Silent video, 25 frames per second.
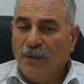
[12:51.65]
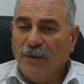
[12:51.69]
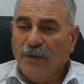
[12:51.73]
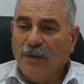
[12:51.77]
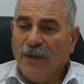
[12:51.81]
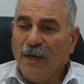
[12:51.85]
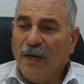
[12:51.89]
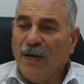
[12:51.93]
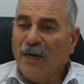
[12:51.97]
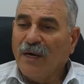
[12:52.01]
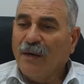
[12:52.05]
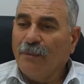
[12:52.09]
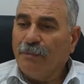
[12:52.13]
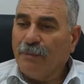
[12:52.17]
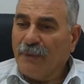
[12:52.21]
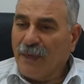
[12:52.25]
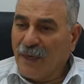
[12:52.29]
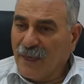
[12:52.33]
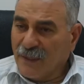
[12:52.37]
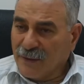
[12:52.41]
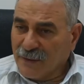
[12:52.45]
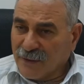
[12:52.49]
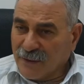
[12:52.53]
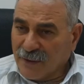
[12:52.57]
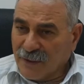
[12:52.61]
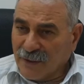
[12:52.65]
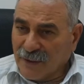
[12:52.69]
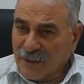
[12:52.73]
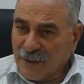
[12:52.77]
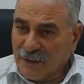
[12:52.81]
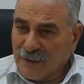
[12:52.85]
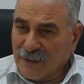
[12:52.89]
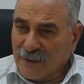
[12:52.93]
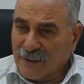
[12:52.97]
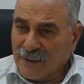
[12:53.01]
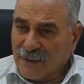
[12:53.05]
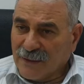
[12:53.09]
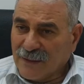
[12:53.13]
The Arab
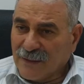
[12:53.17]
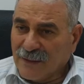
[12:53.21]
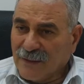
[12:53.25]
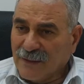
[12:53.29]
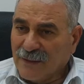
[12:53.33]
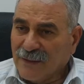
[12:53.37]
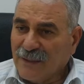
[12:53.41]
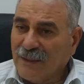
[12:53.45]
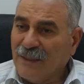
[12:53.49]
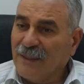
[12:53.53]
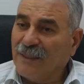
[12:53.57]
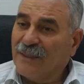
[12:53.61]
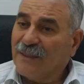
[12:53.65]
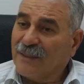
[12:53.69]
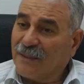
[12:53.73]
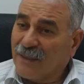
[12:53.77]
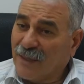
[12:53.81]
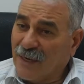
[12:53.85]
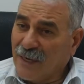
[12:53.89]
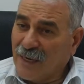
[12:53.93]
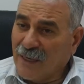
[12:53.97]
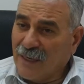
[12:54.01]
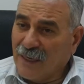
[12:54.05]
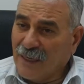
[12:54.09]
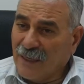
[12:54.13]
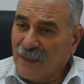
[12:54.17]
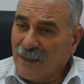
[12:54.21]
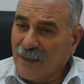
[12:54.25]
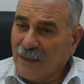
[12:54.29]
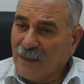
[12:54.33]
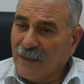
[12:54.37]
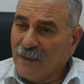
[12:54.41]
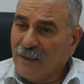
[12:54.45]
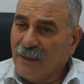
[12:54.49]
countries, Israel,